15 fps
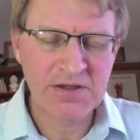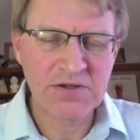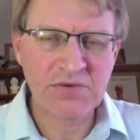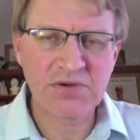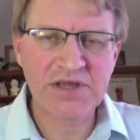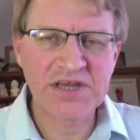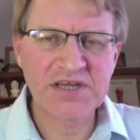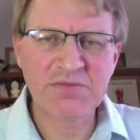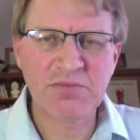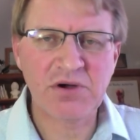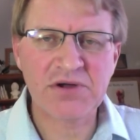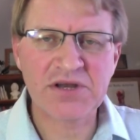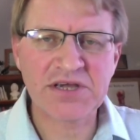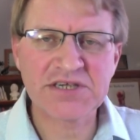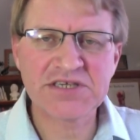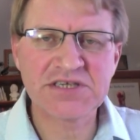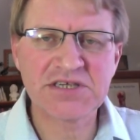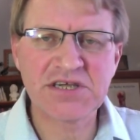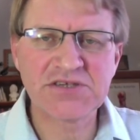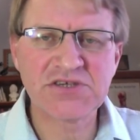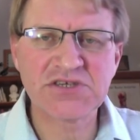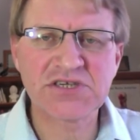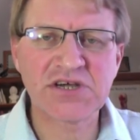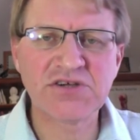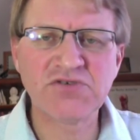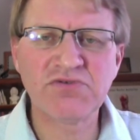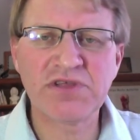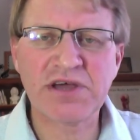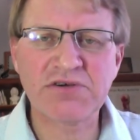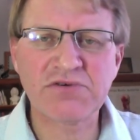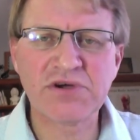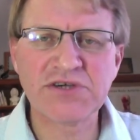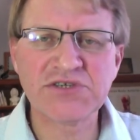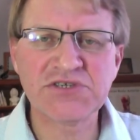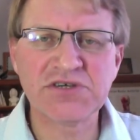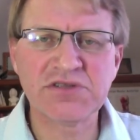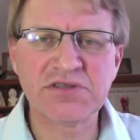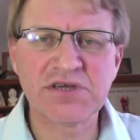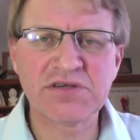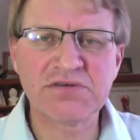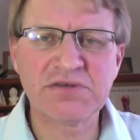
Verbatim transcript: Well, antibiotics, it just goes without question that